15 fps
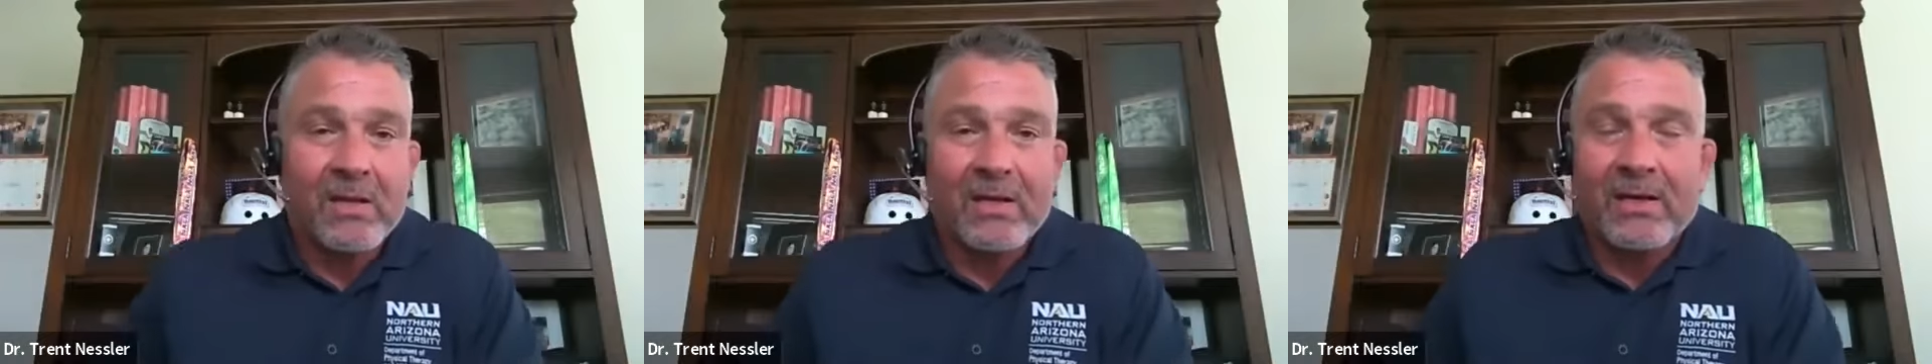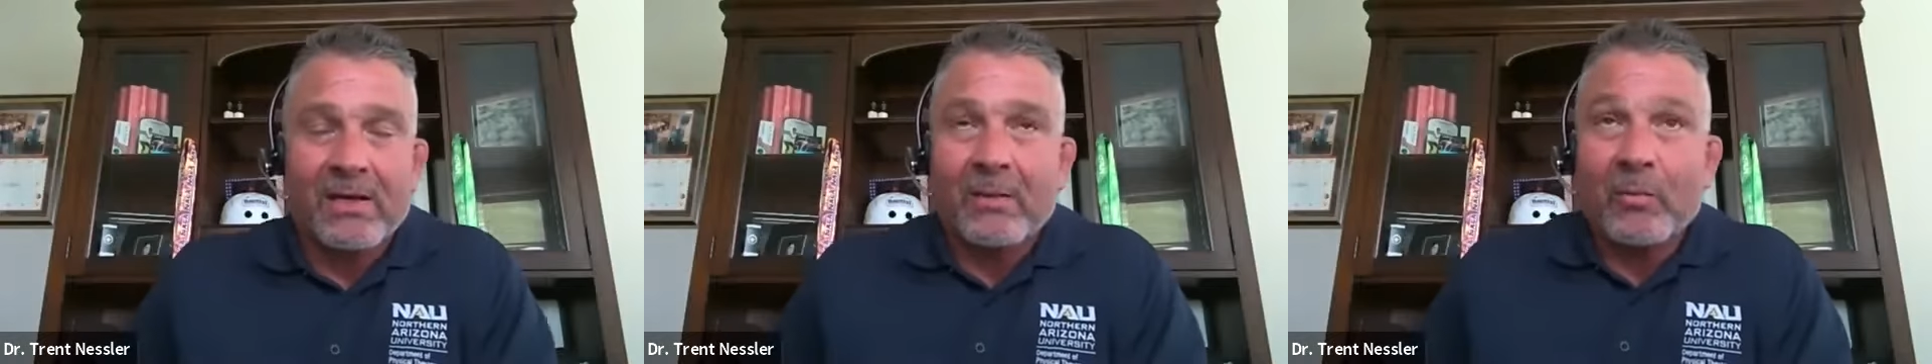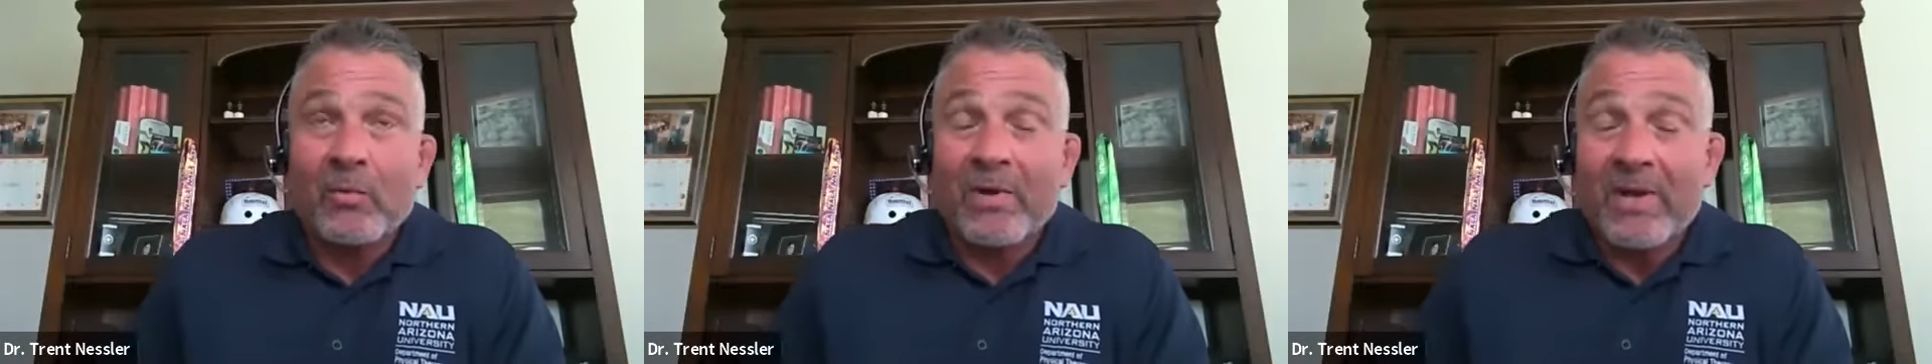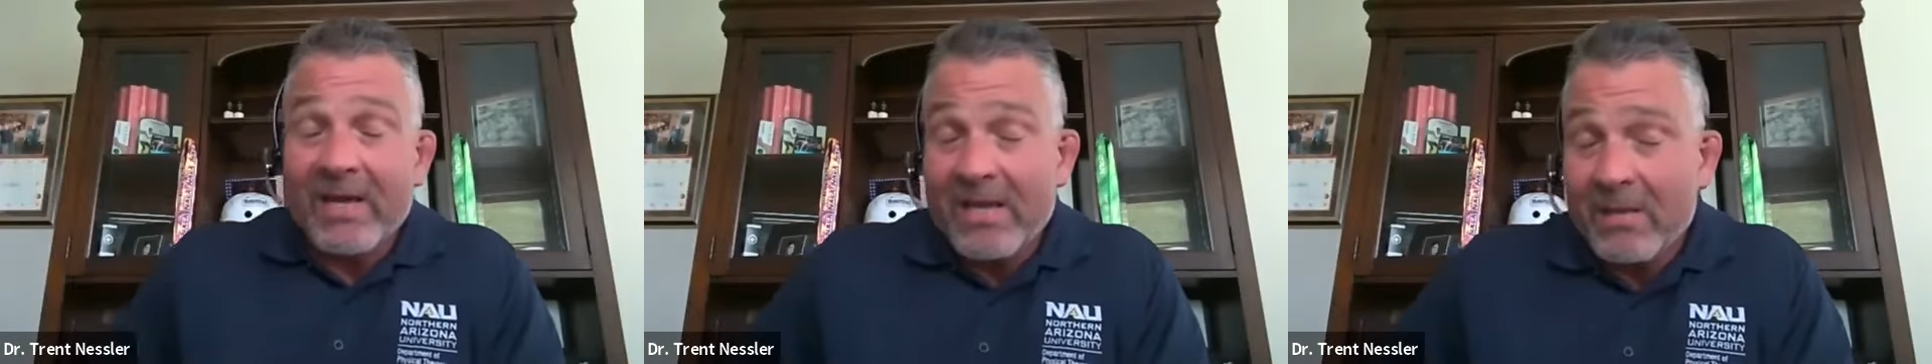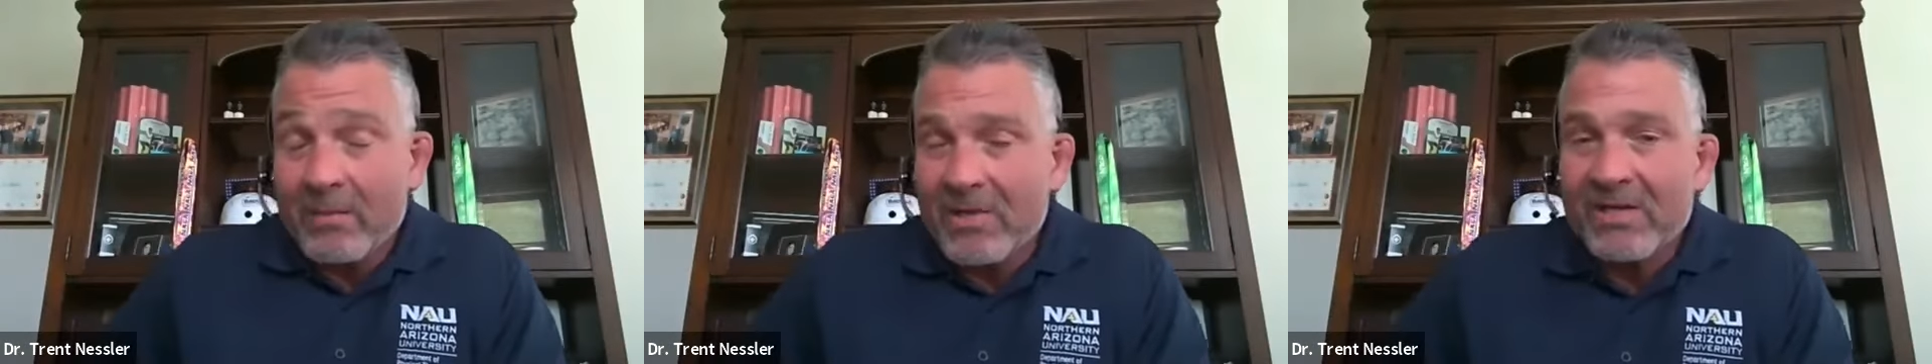um, what
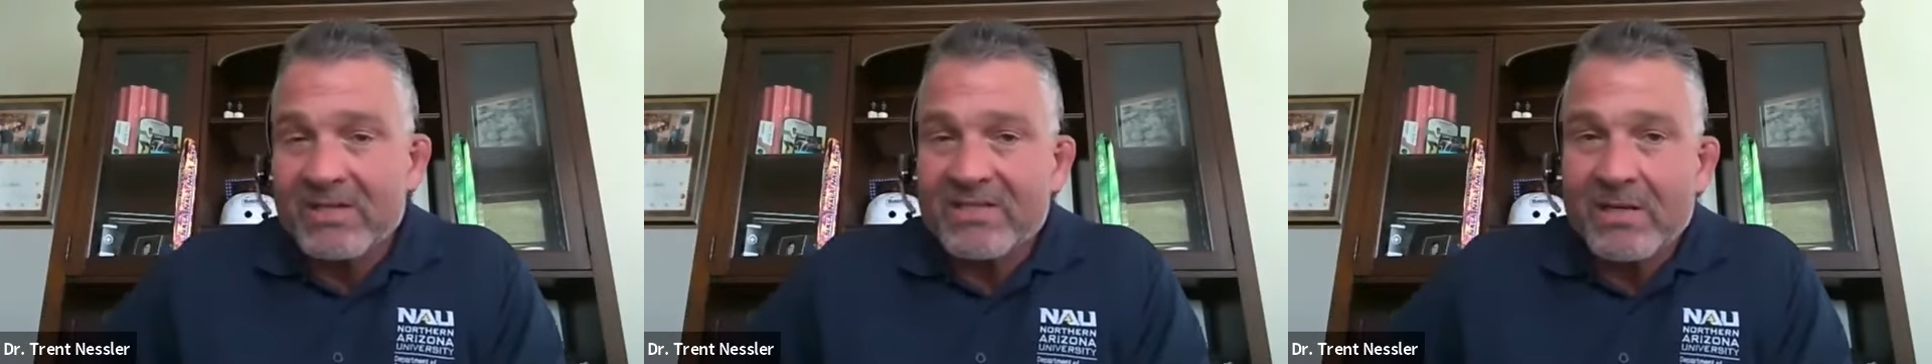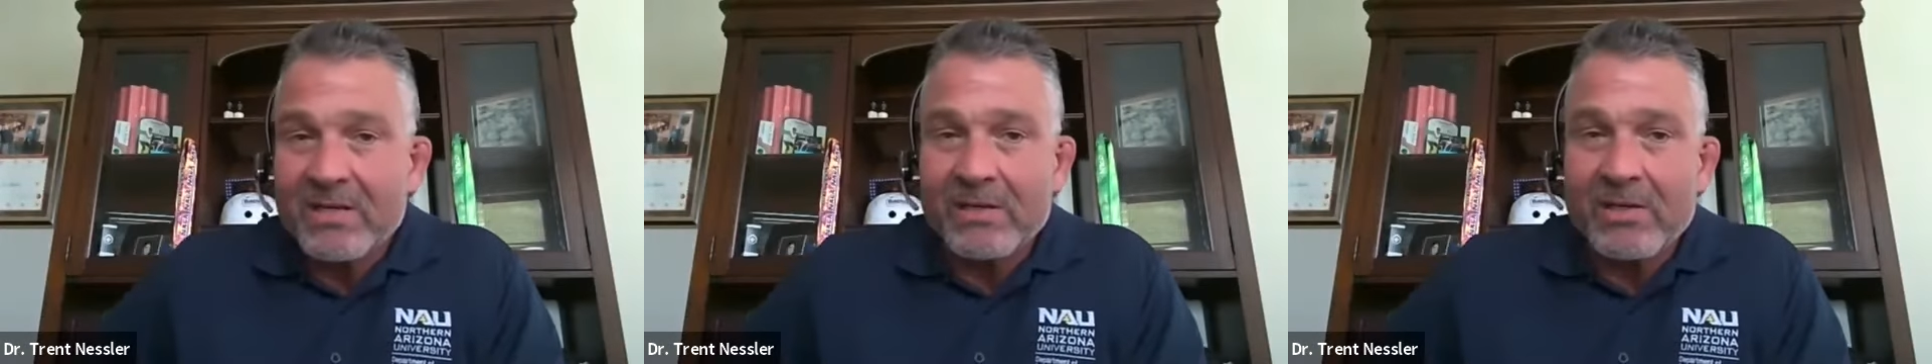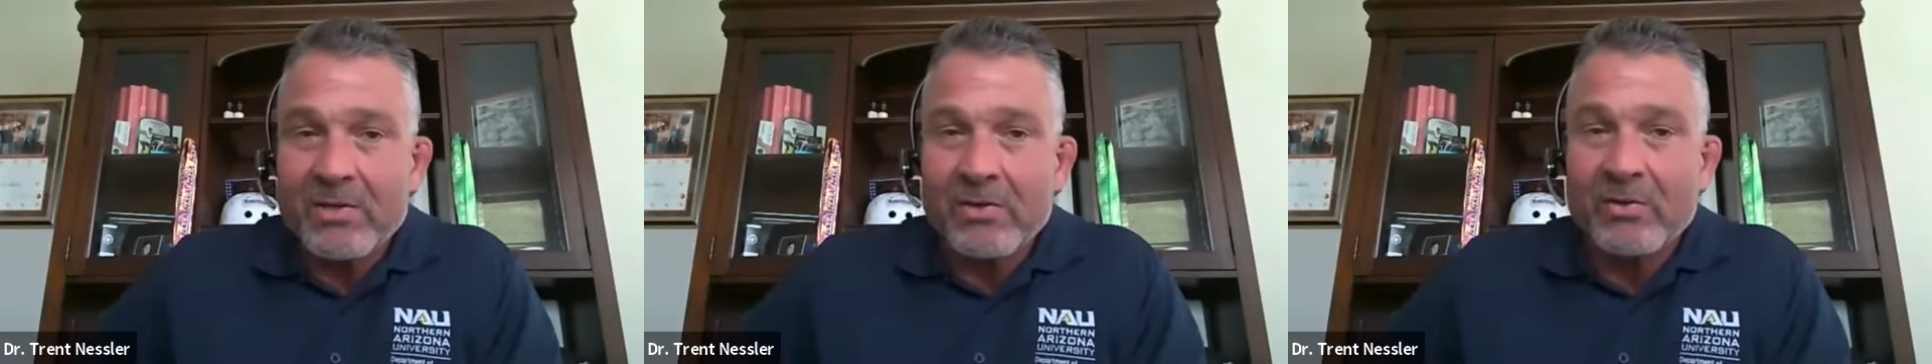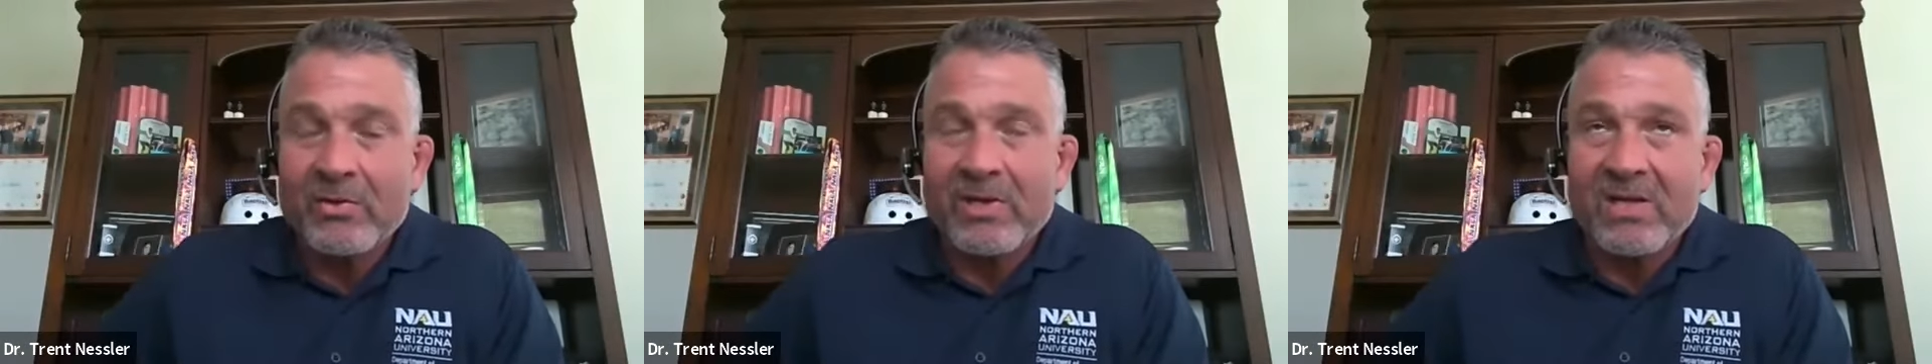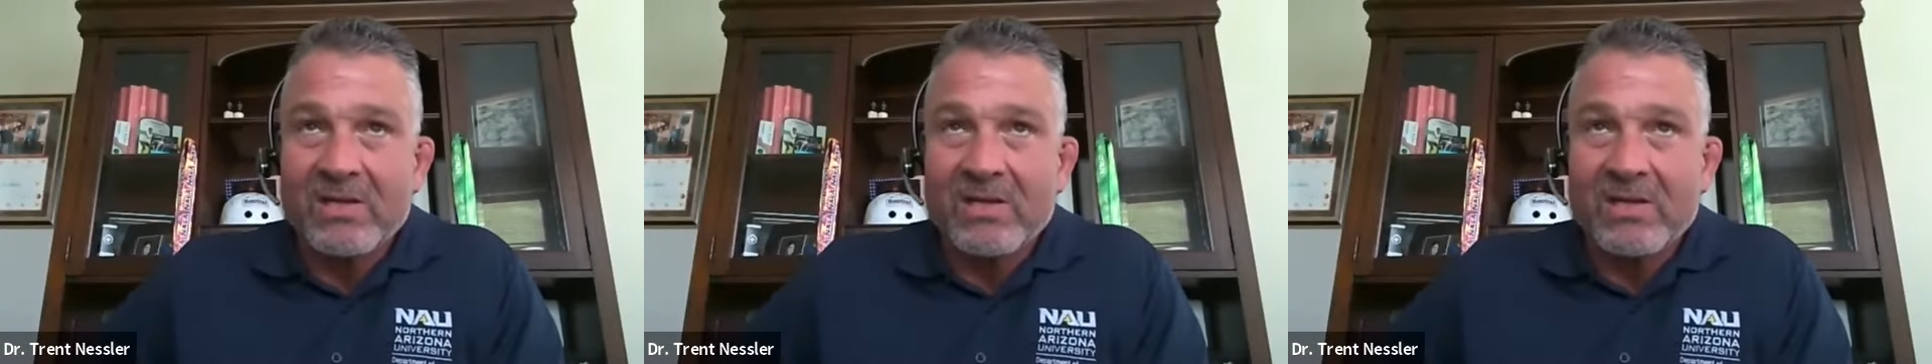I am going to tell you